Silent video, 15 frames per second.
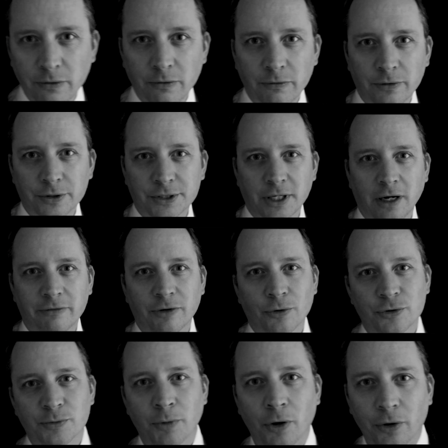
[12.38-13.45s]
First off, don't
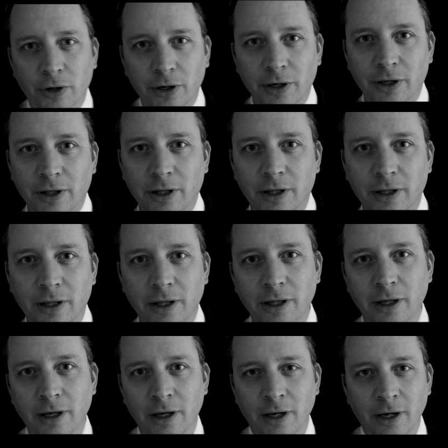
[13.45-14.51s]
smoke.
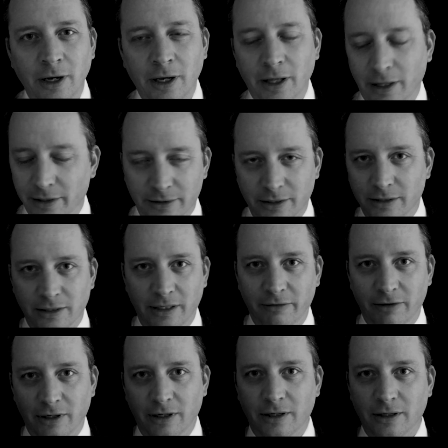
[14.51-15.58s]
This isn't
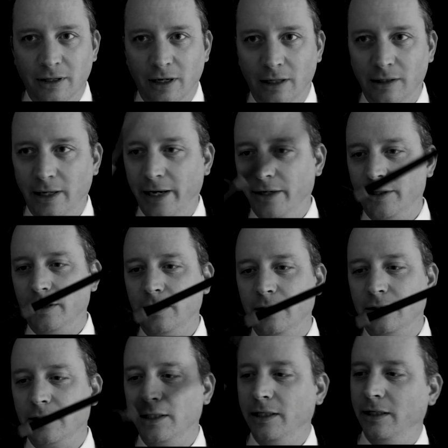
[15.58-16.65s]
even a lighter,
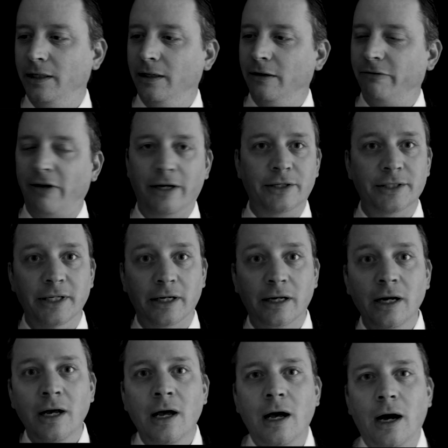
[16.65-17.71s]
it's a fire stick.
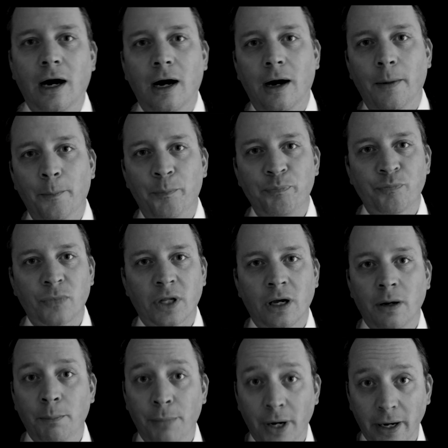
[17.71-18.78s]
But
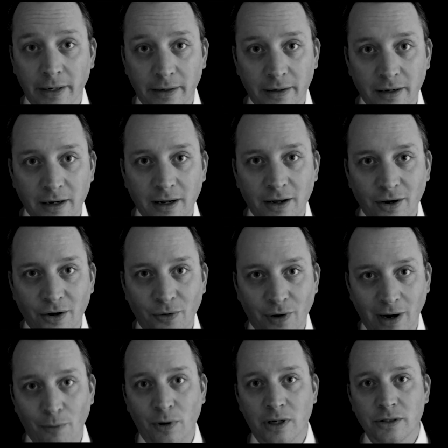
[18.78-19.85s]
what
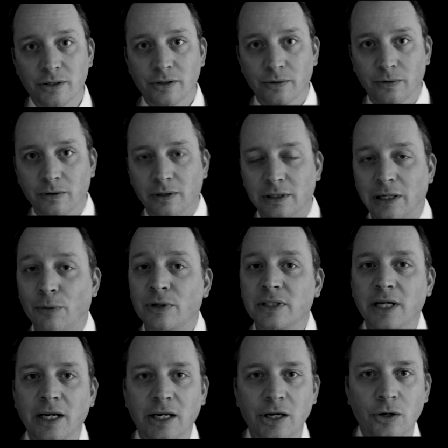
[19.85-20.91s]
I wanna do is I wanna
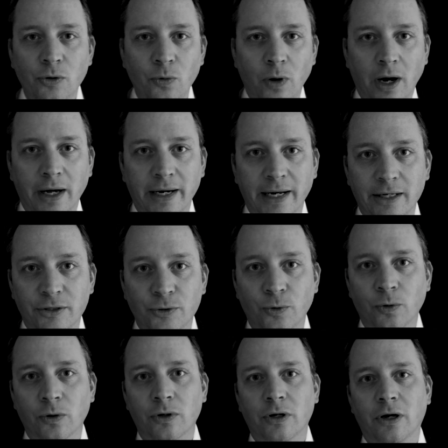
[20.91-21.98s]
take you on a
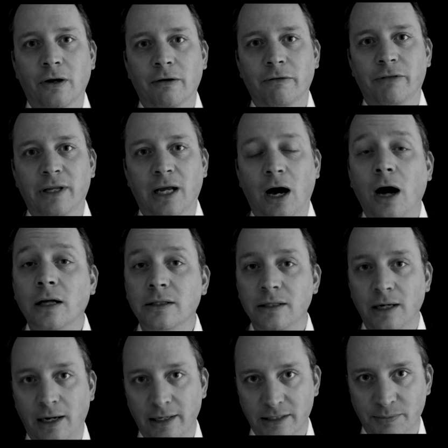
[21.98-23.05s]
tour of the haunted
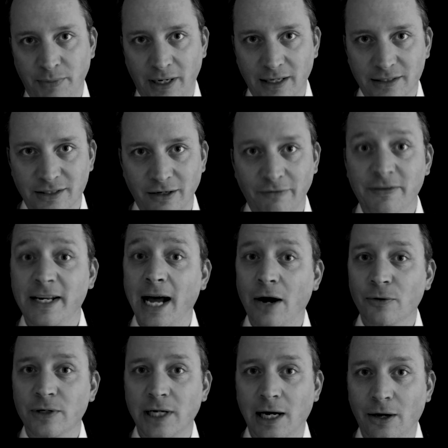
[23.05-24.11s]
hotspots of
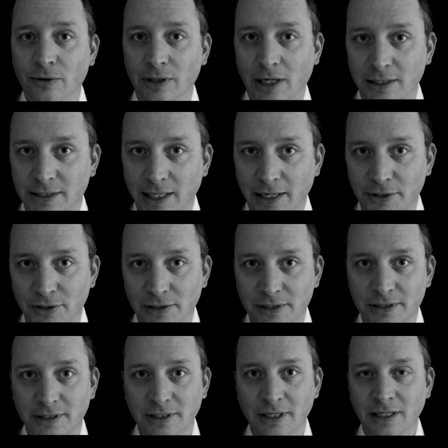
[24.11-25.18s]
downtown Los
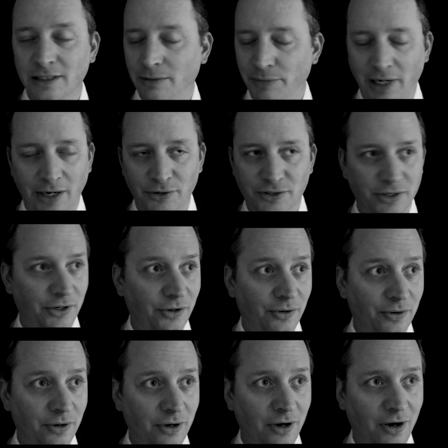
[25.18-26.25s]
Angeles. Something I used to
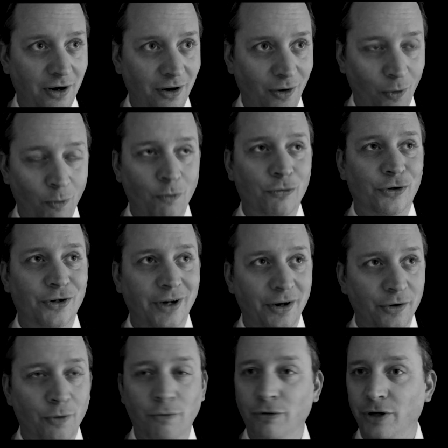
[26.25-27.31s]
do over
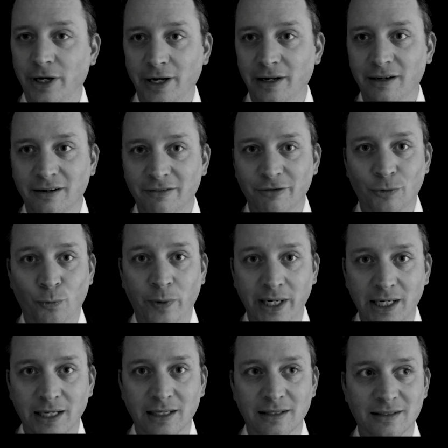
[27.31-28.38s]
and over again for
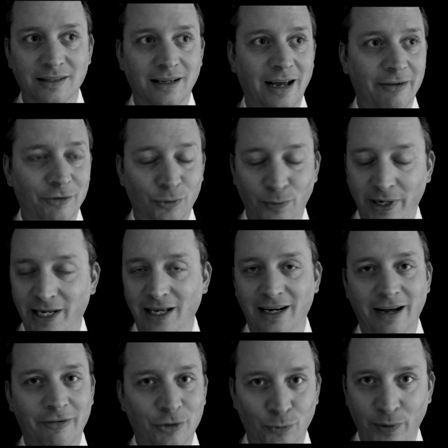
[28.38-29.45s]
weekend after weekend
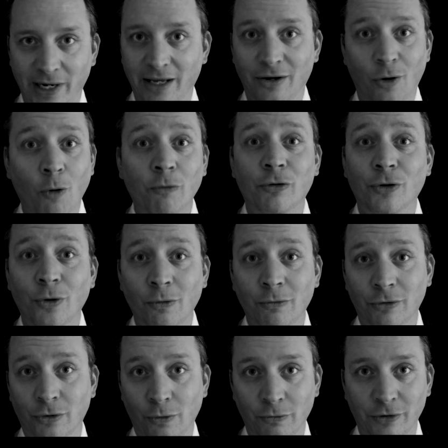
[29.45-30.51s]
after weekend, over and
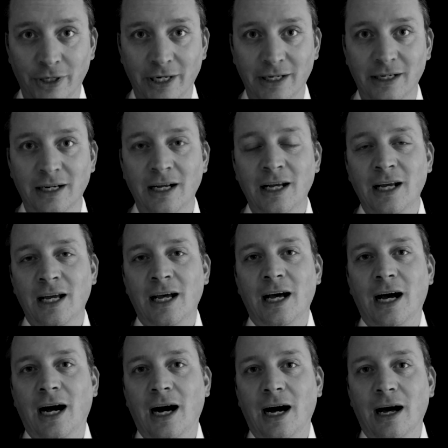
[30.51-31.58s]
over and over again.
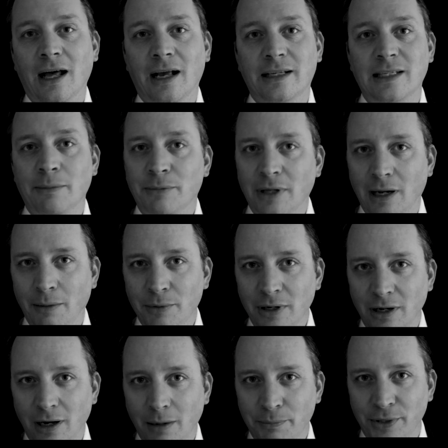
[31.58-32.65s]
Except I'm
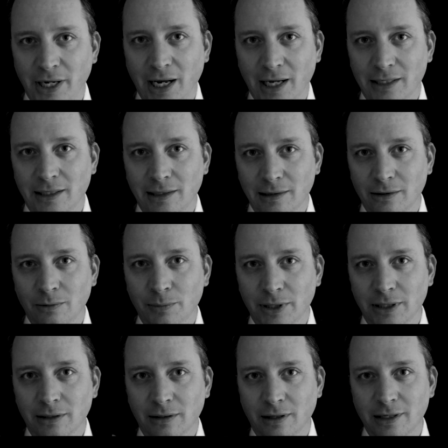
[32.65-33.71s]
gonna up the ante a little
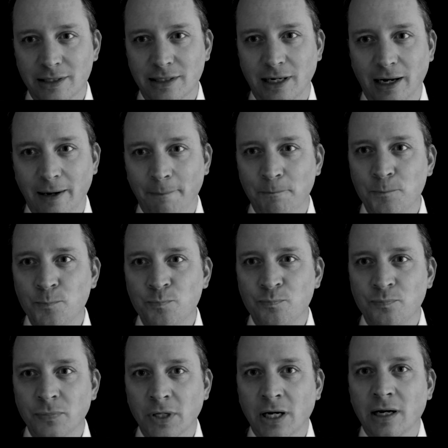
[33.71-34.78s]
bit this time.
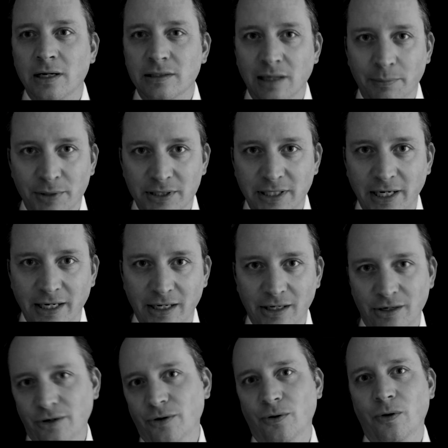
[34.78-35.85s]
Because I'm gonna take
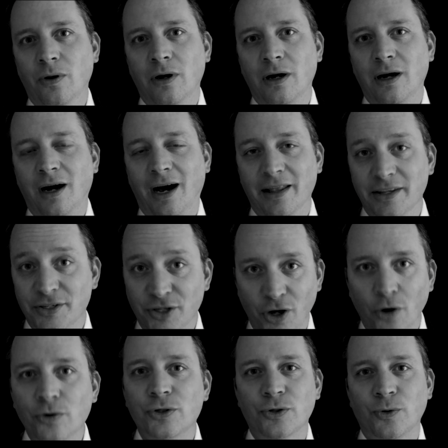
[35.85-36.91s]
you on this
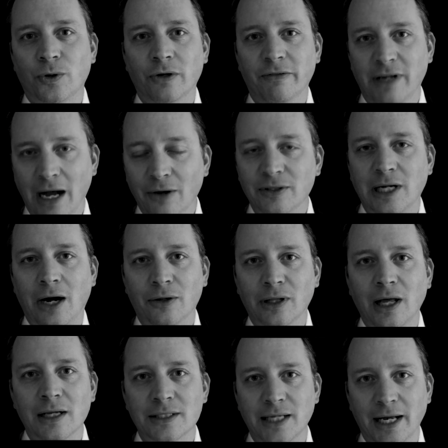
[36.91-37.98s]
ghost tour of downtown
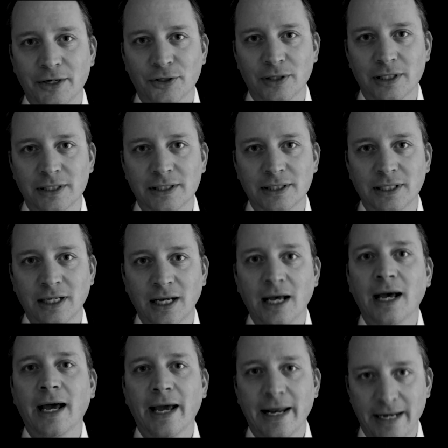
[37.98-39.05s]
Los Angeles
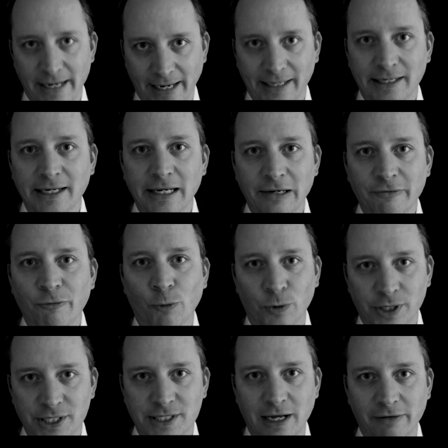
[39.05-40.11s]
in
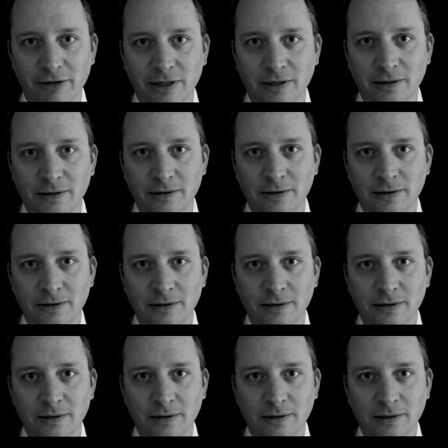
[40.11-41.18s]
1947.
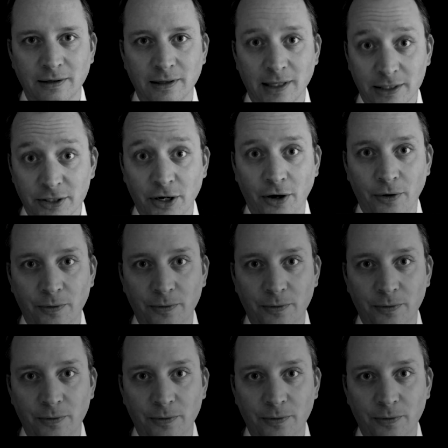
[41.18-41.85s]
Let's go.